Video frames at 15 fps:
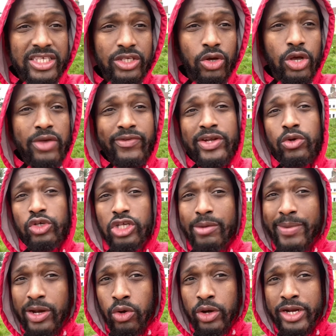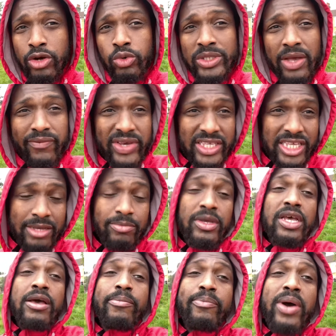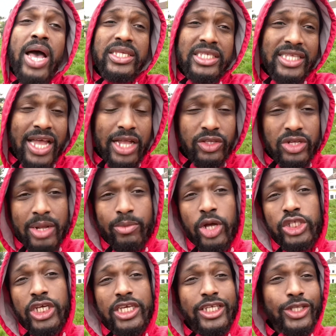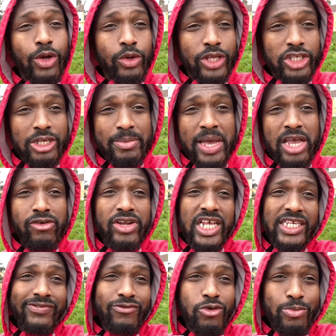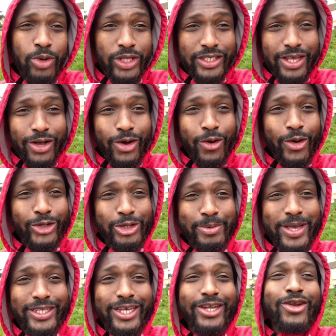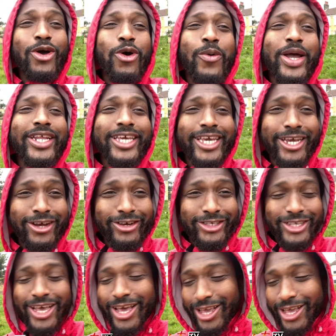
So if I know someone out there who's a victim, pass it on to them, go check it out. You see me I released few months ago. You see me I say no one cares.